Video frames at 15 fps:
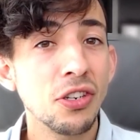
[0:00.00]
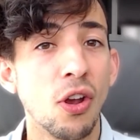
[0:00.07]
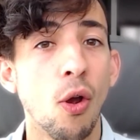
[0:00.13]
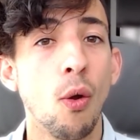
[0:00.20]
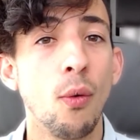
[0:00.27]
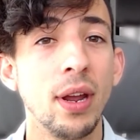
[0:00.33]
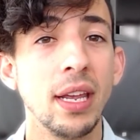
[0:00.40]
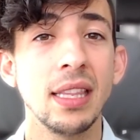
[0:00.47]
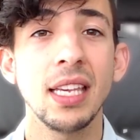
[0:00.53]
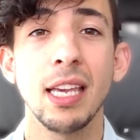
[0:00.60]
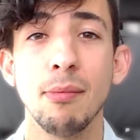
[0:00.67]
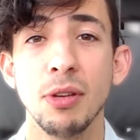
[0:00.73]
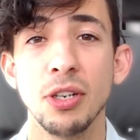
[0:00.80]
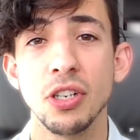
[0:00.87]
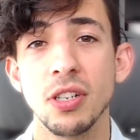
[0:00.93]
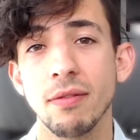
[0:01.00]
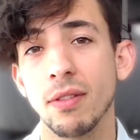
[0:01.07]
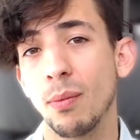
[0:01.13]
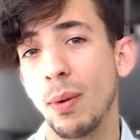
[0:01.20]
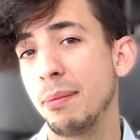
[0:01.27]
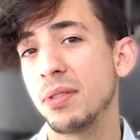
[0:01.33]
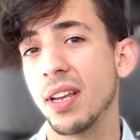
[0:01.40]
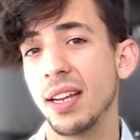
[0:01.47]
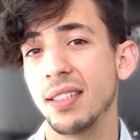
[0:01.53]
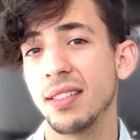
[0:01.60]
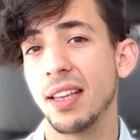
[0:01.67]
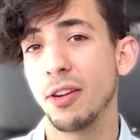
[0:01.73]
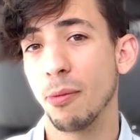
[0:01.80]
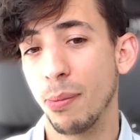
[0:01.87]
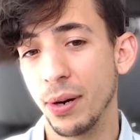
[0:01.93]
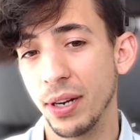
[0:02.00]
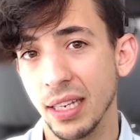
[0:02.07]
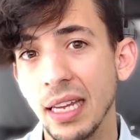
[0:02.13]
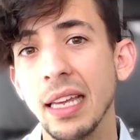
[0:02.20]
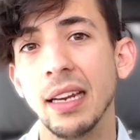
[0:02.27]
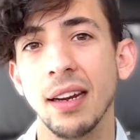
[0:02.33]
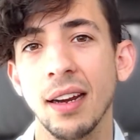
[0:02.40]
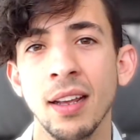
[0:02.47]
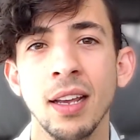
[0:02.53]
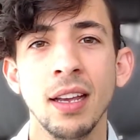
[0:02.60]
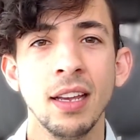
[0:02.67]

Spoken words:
to go in the images of the websites that you're putting in.